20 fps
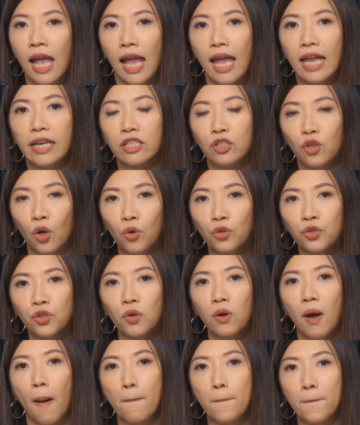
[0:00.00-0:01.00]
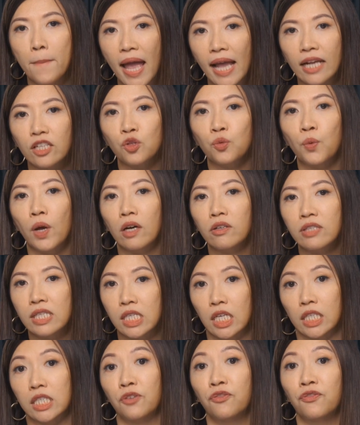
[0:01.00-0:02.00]
and is also a Maxwell
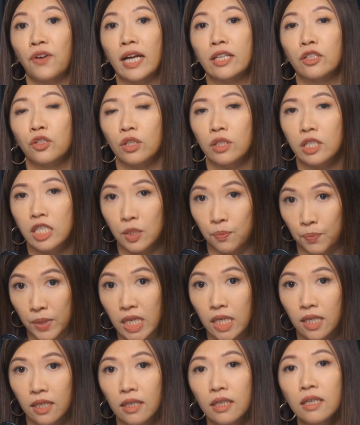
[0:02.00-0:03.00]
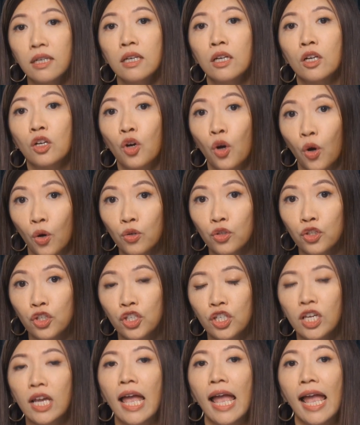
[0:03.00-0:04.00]
certified speaker,
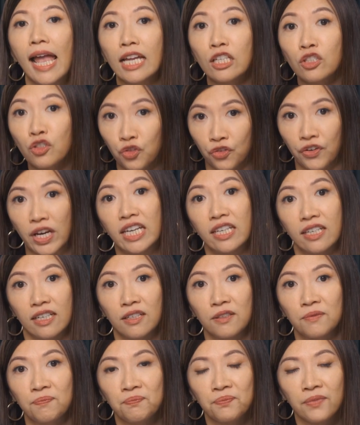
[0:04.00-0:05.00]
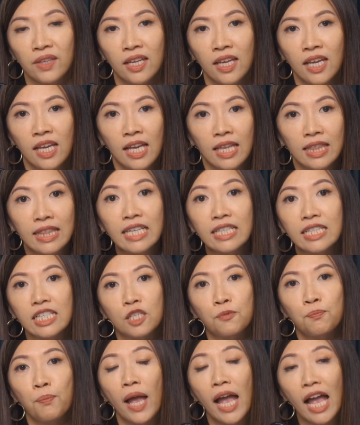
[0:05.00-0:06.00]
coach, and trainer. Lyn is
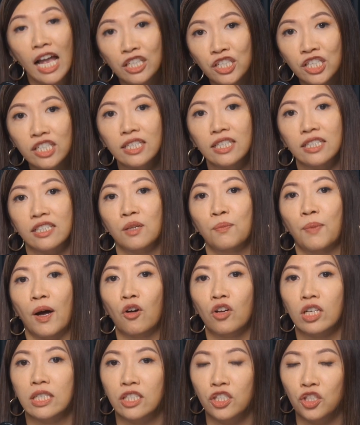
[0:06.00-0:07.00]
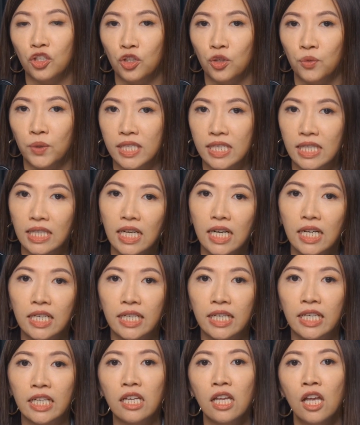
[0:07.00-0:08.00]
passionate about continuous
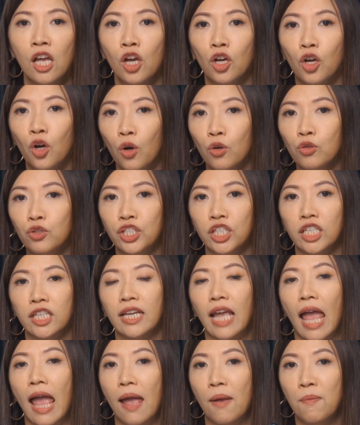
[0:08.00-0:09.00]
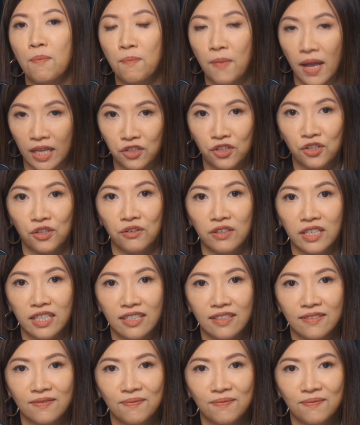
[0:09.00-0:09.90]
learning, coaching, and mentoring.